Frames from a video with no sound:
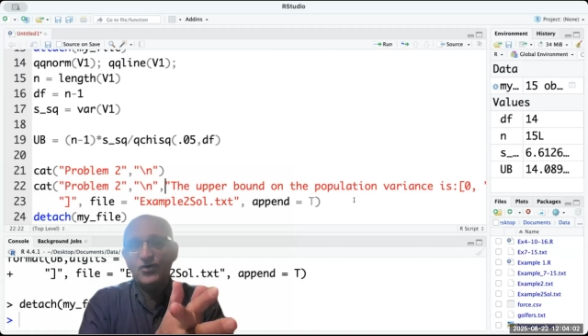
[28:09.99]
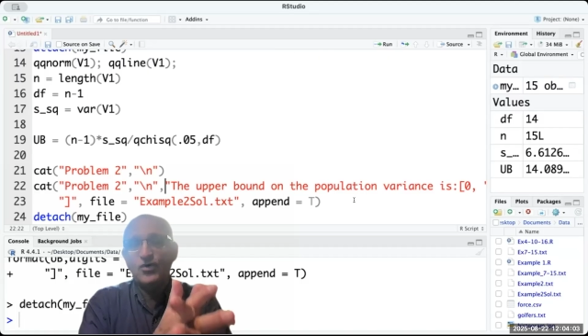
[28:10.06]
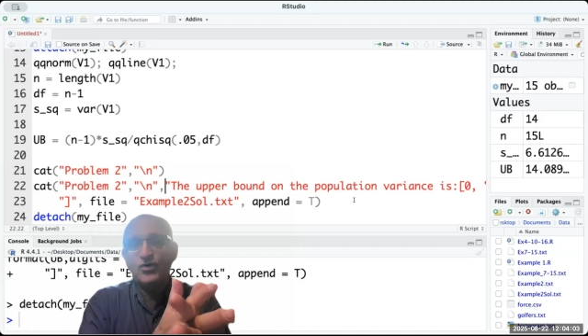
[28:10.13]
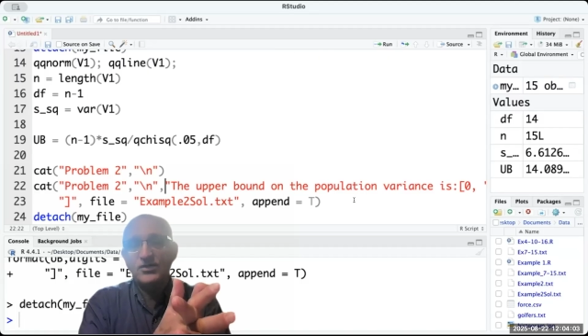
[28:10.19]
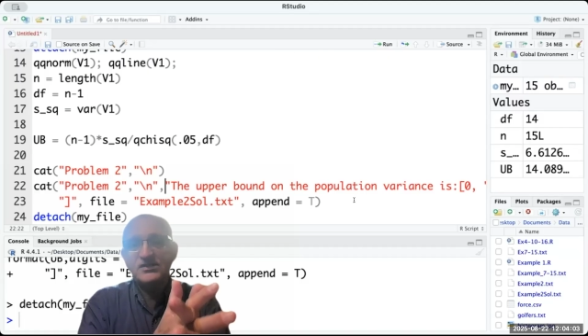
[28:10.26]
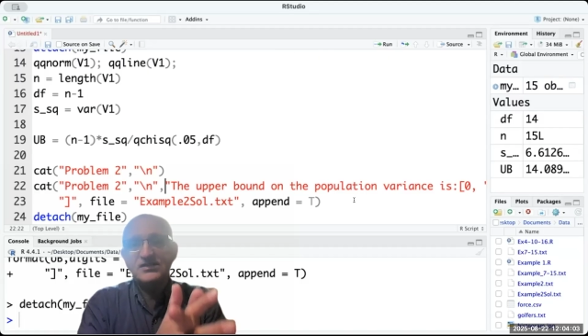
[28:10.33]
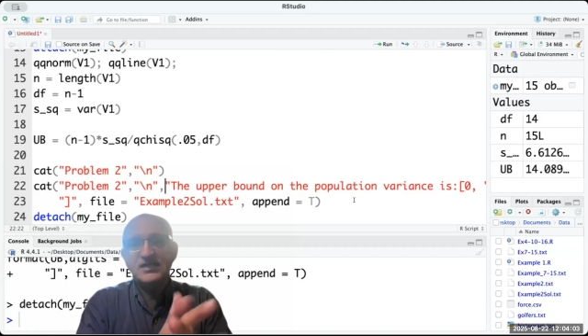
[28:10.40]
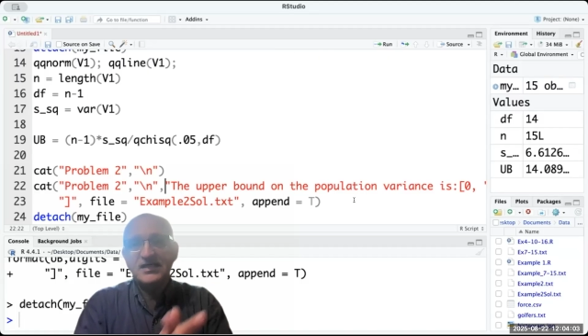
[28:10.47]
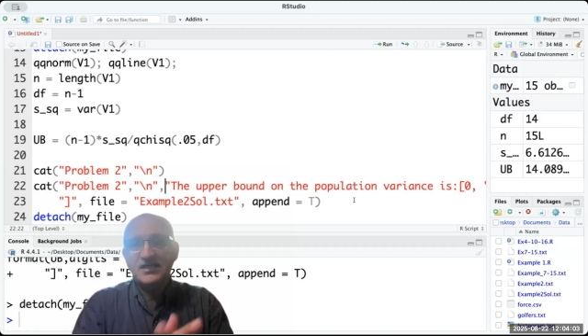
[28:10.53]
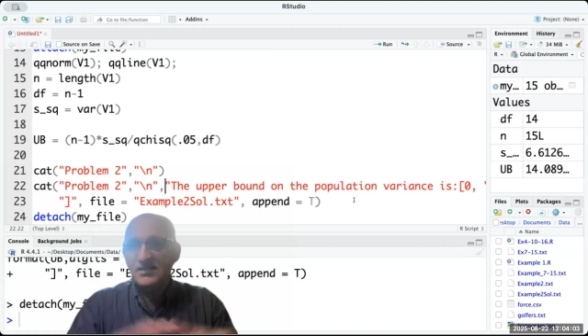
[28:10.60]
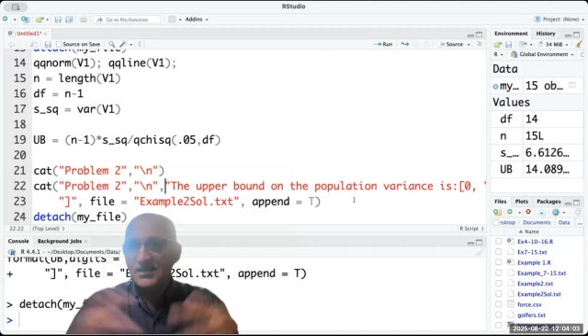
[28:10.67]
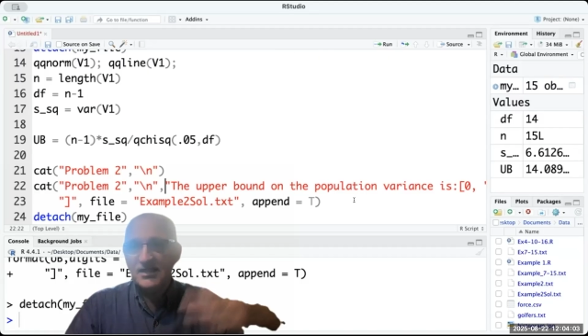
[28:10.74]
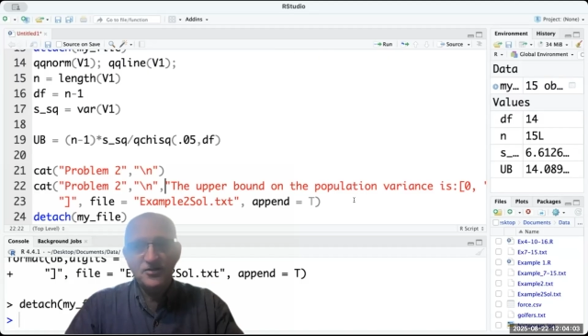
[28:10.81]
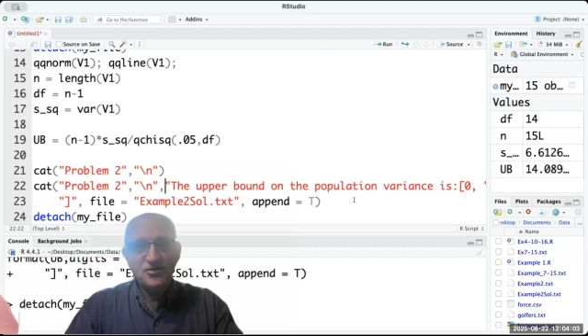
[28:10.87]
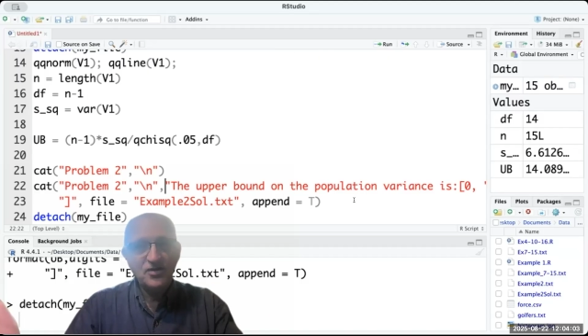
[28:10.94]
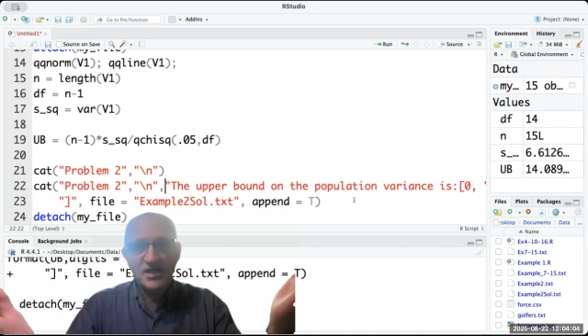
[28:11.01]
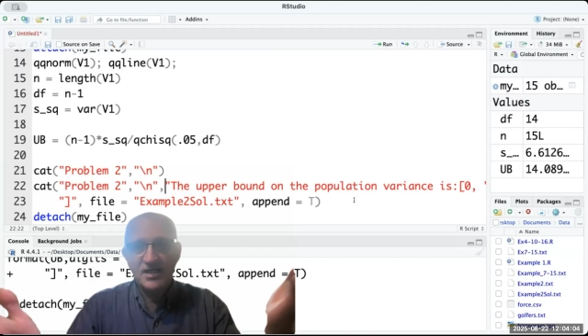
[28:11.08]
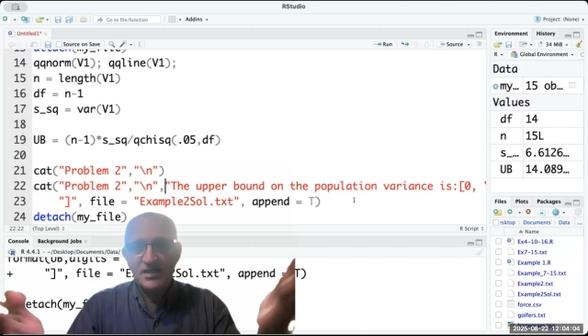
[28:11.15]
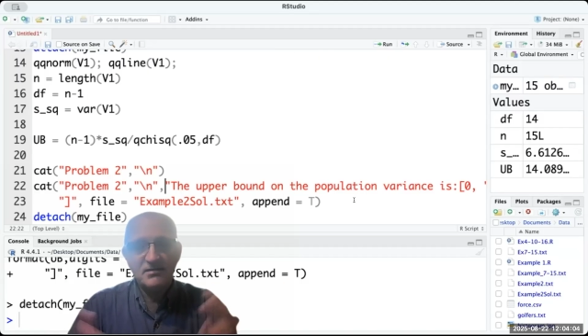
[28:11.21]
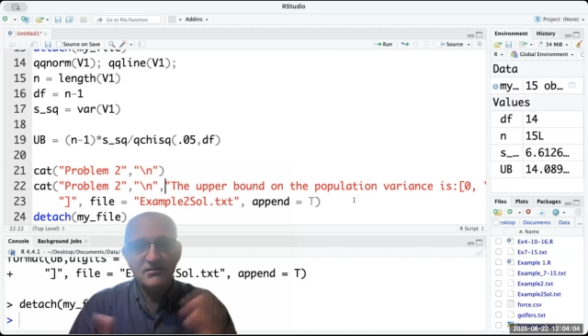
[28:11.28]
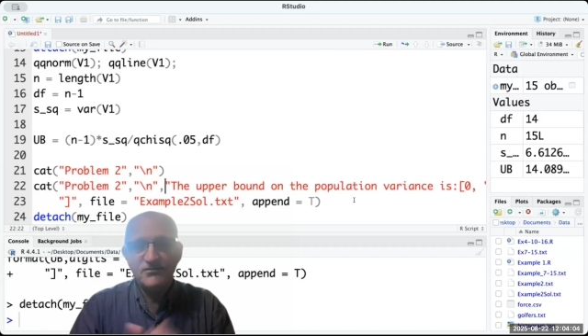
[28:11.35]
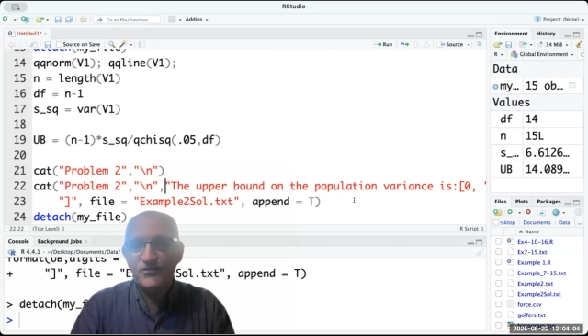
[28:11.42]
all the data and you
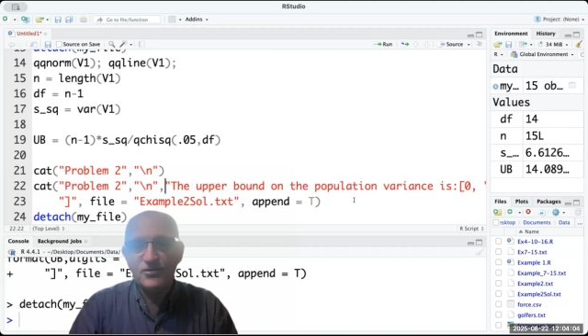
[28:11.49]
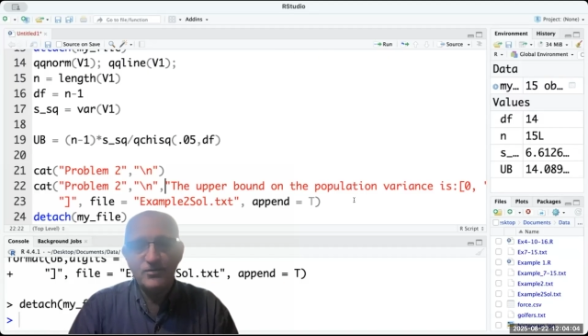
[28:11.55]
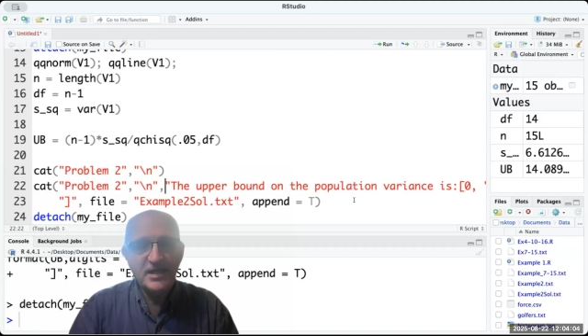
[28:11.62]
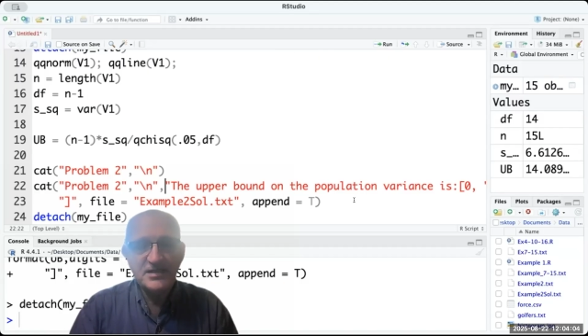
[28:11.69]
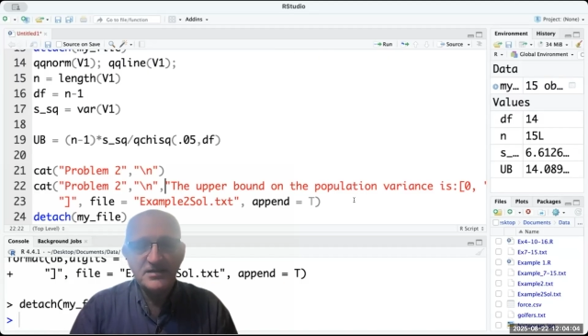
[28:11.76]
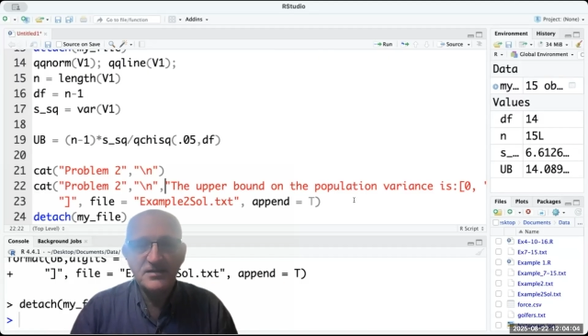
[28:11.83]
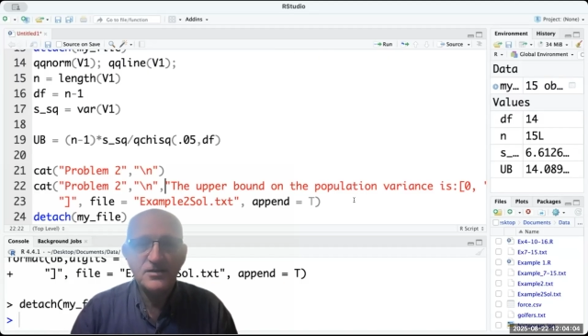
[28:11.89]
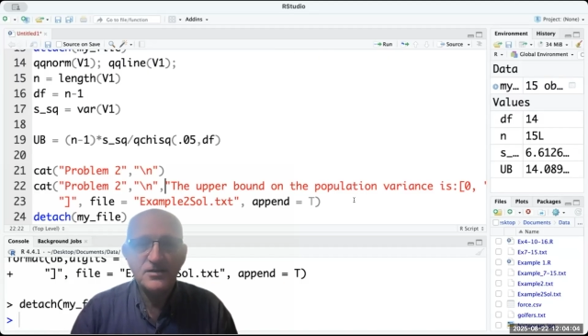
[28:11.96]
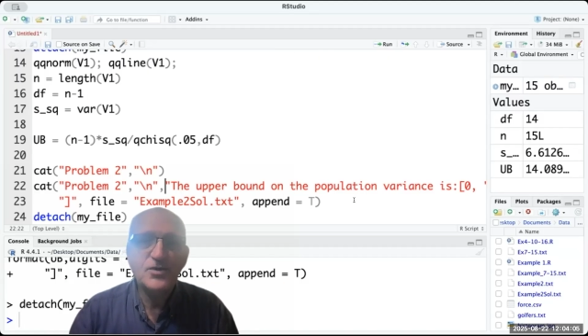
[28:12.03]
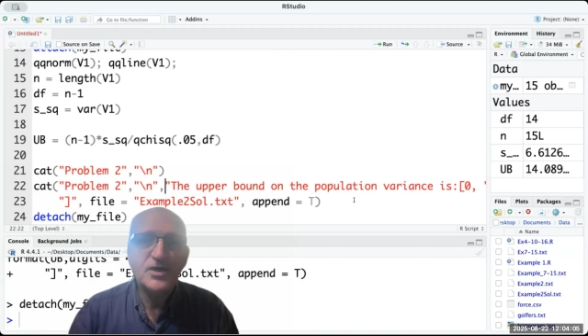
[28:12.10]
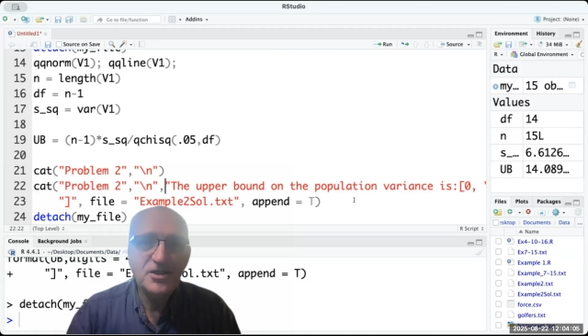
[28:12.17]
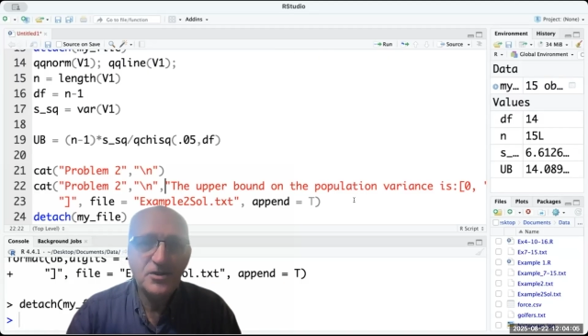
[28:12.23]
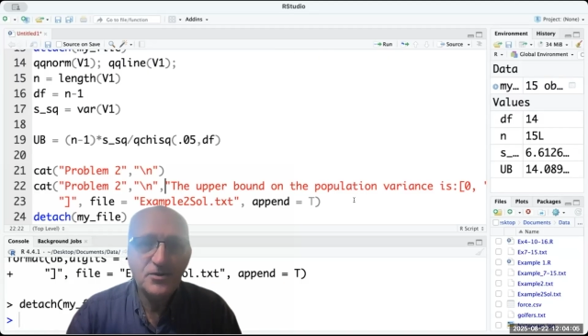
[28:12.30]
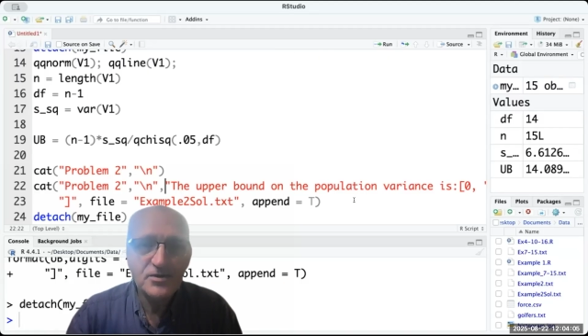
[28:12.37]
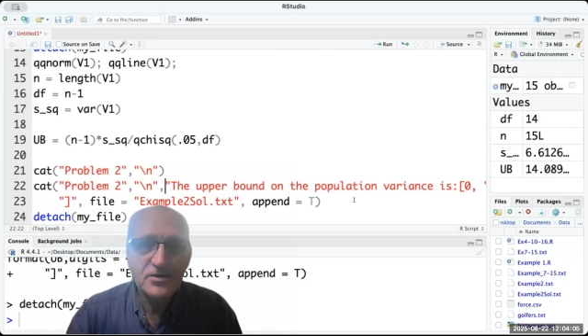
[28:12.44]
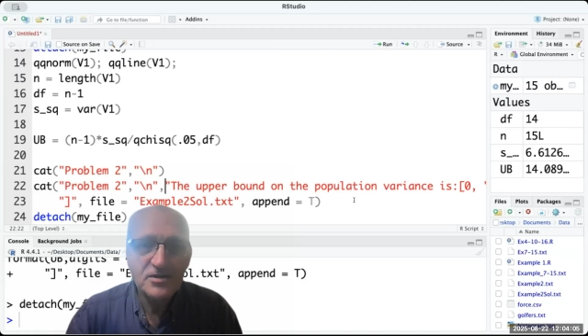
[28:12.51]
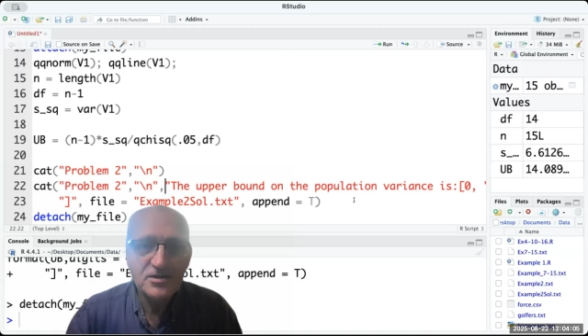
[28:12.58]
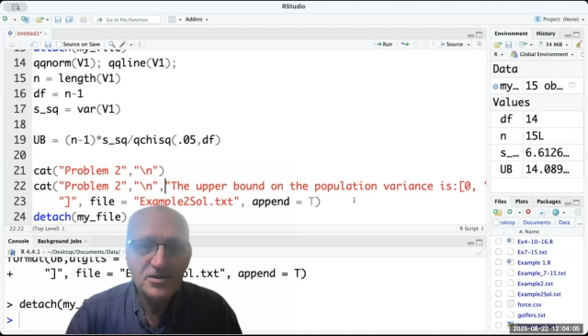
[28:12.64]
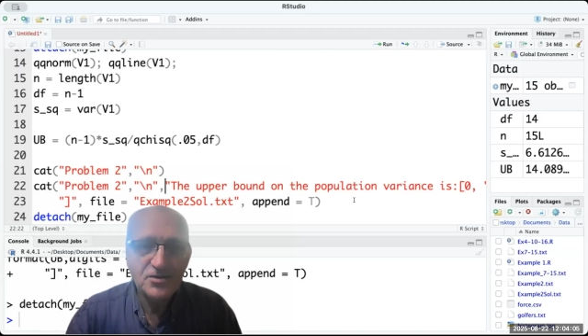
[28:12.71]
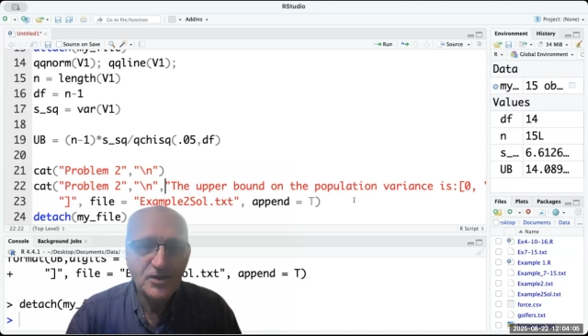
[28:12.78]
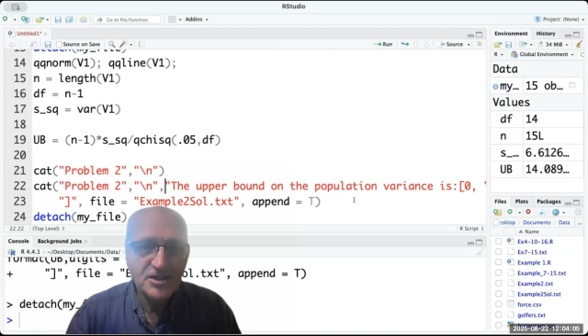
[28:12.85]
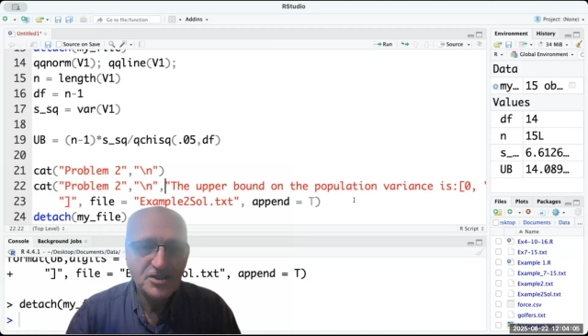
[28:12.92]
can format it the way you
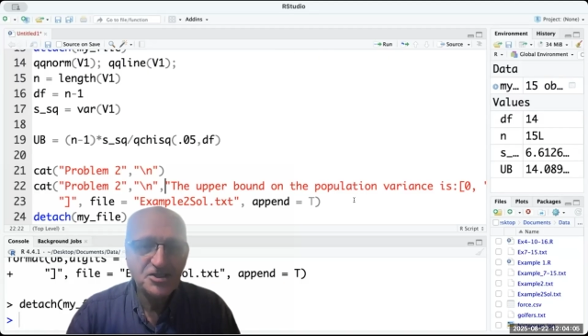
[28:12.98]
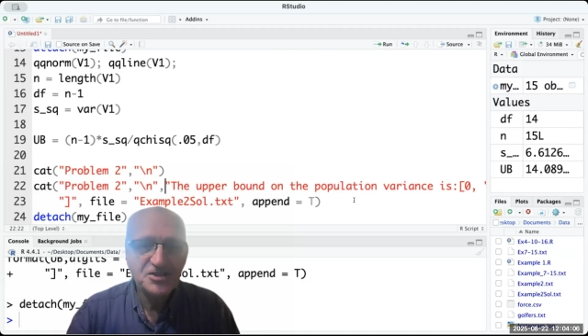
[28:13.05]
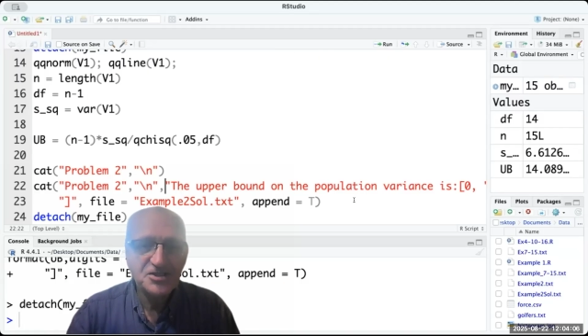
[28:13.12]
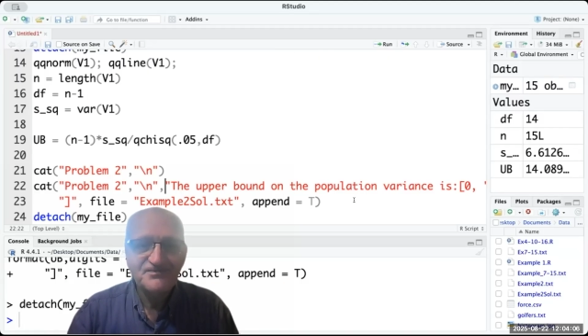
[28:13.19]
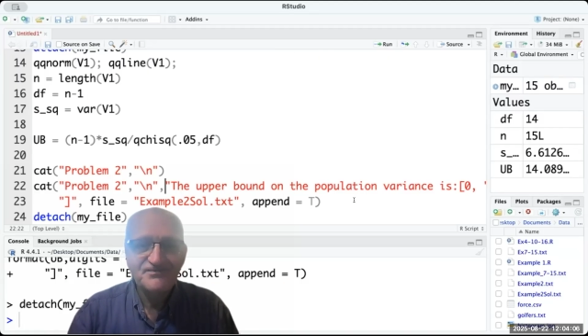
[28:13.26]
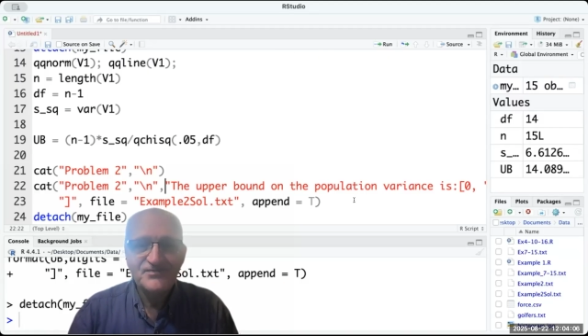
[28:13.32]
wish.